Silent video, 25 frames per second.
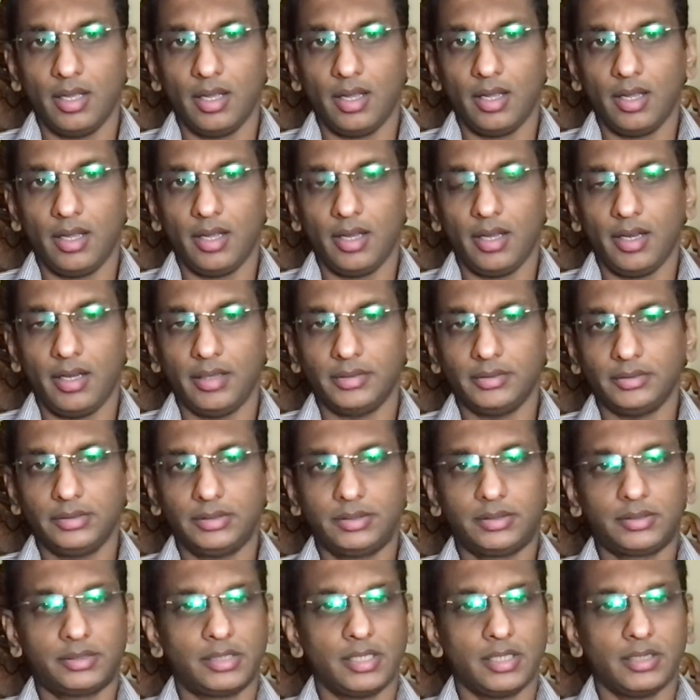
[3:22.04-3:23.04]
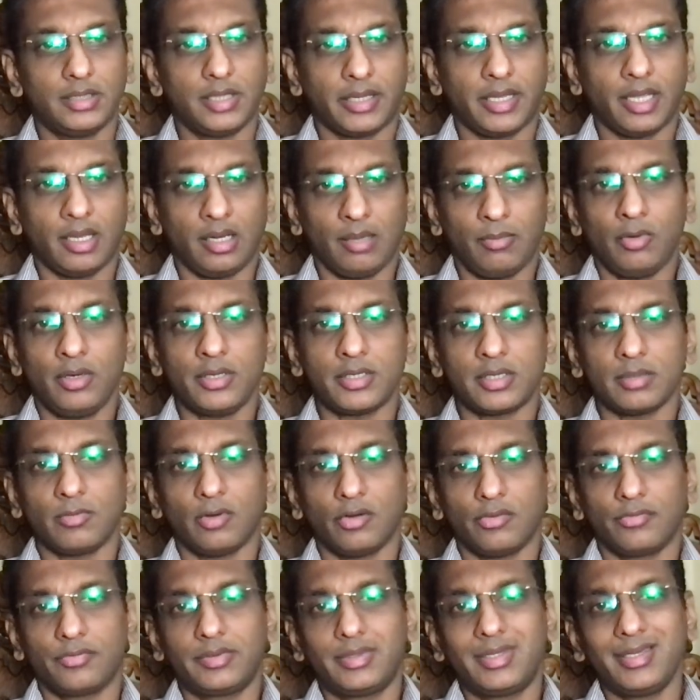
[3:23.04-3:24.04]
And the catabolism
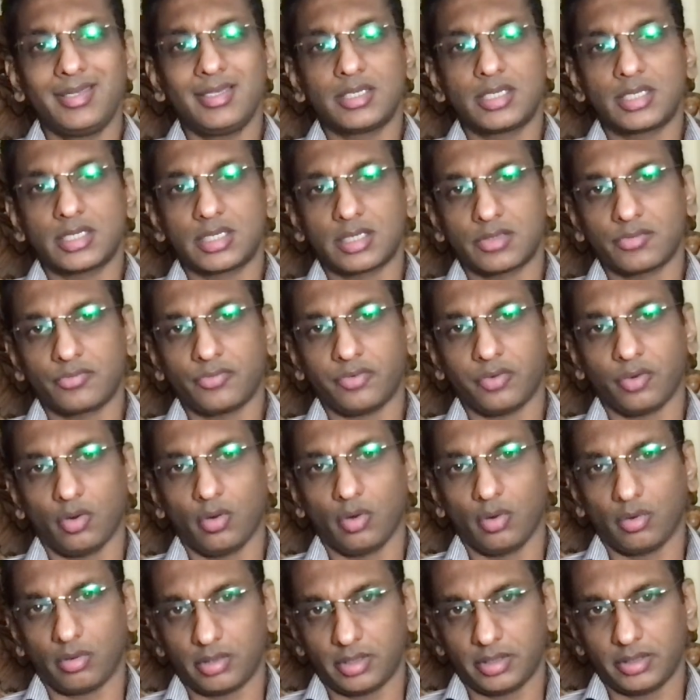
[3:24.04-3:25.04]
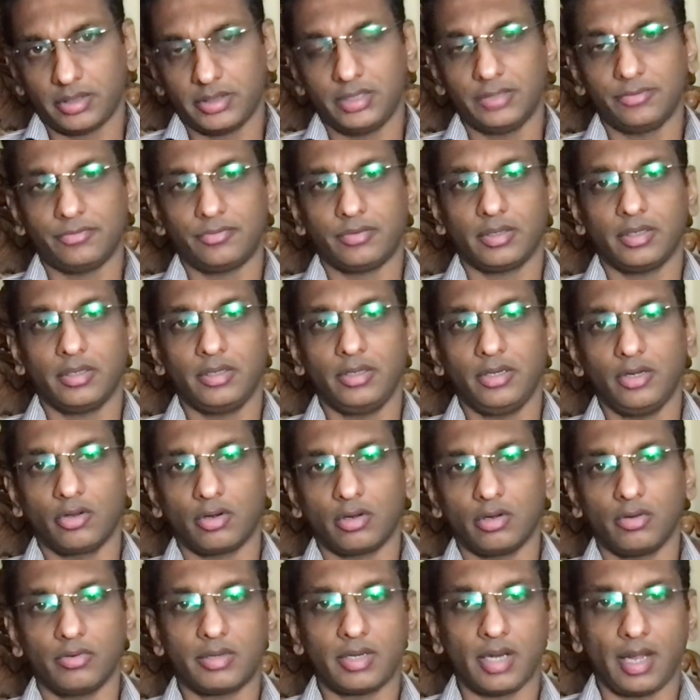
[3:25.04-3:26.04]
of these 4 different
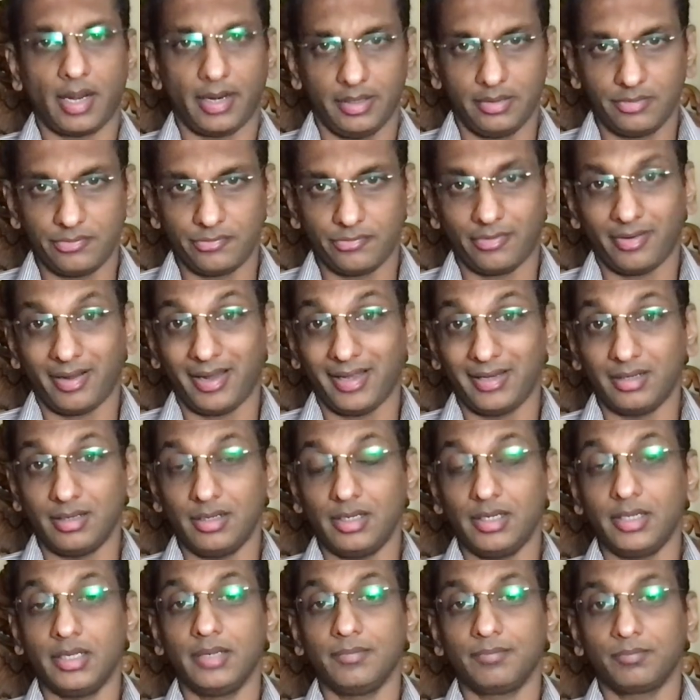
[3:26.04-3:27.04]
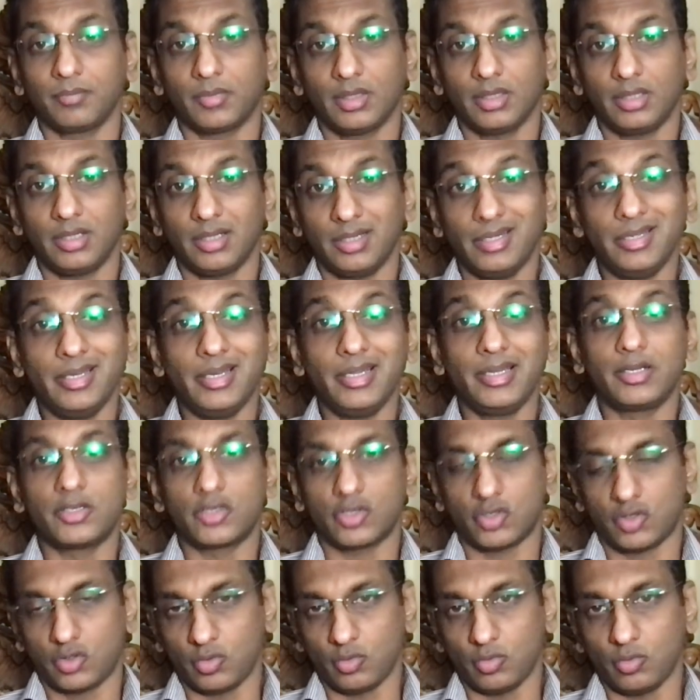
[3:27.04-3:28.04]
nucleotides finally leads
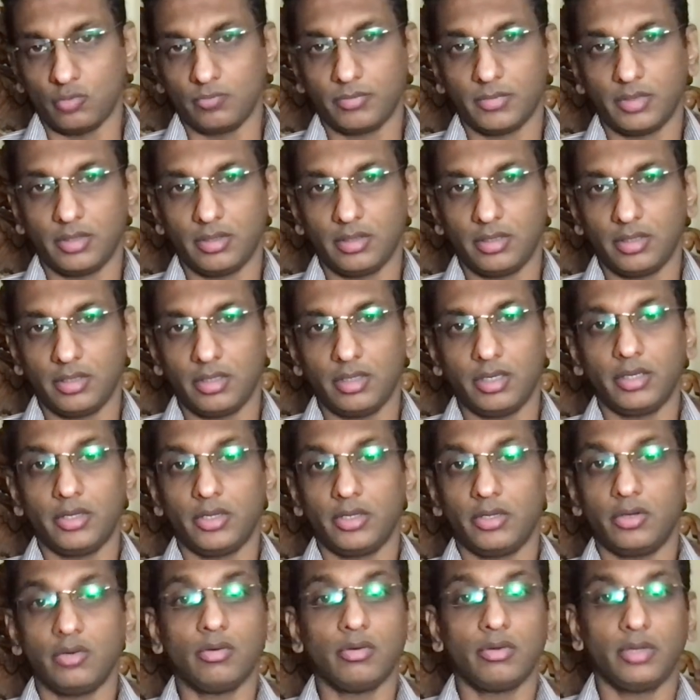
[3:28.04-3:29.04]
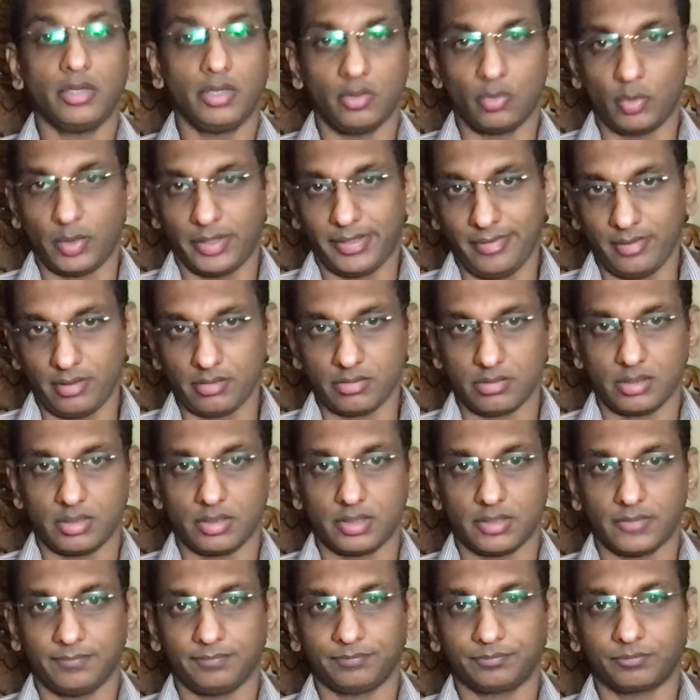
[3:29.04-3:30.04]
to uric acid.
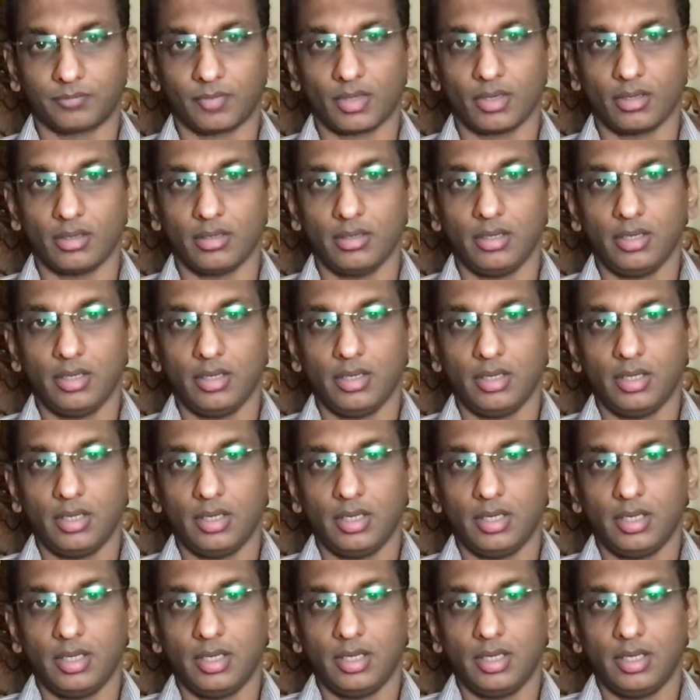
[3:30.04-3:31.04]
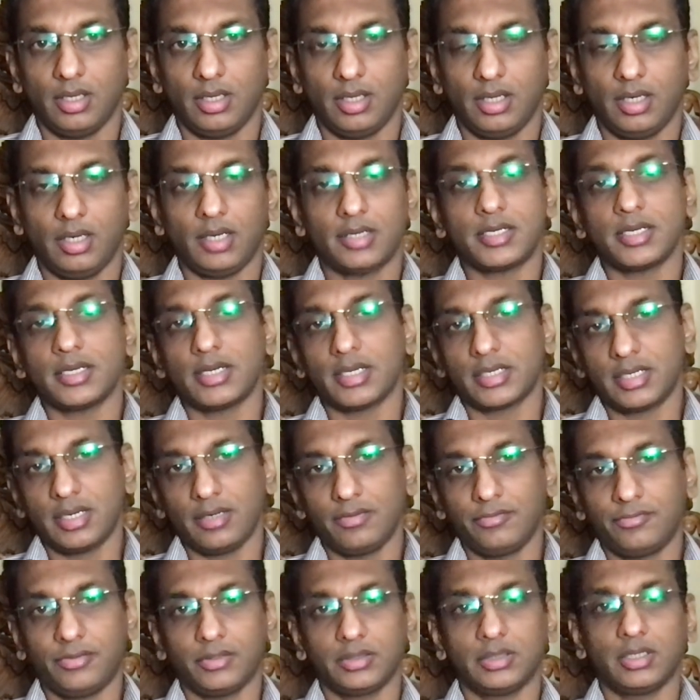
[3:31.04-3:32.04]
Let's
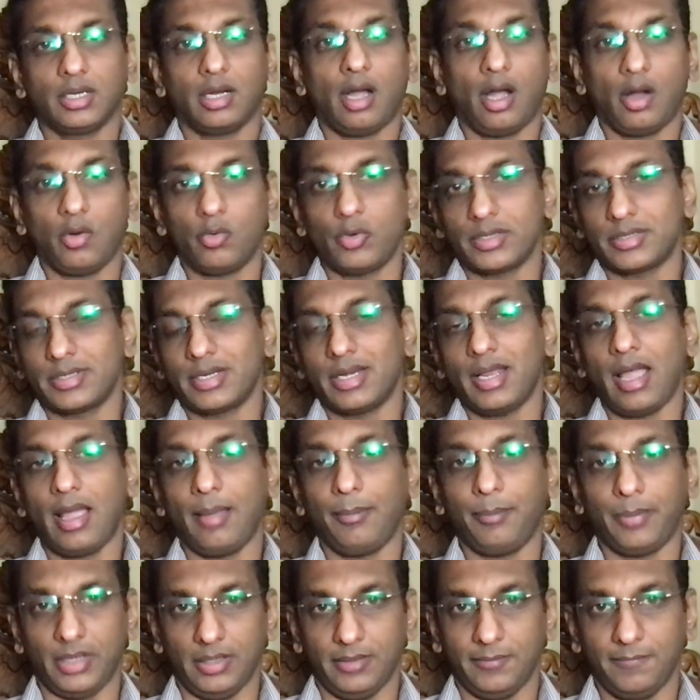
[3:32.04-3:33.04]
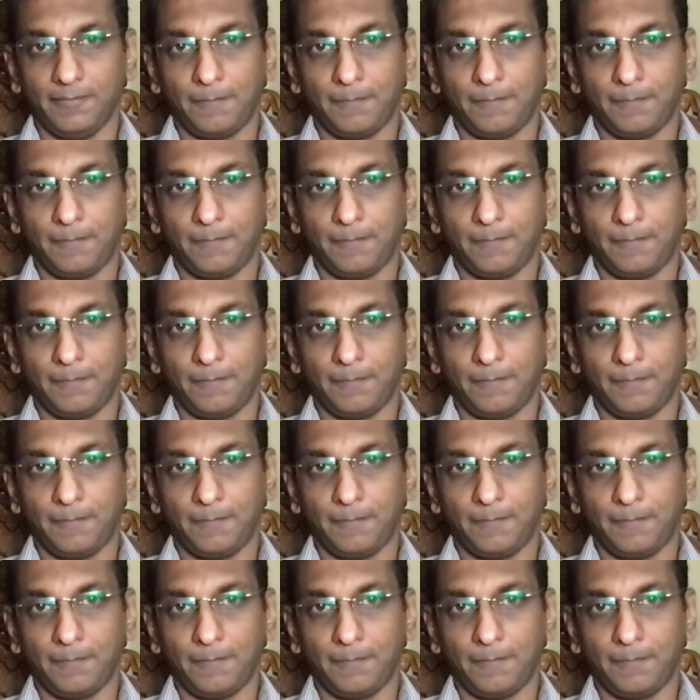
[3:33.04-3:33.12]
understand further how does it happen.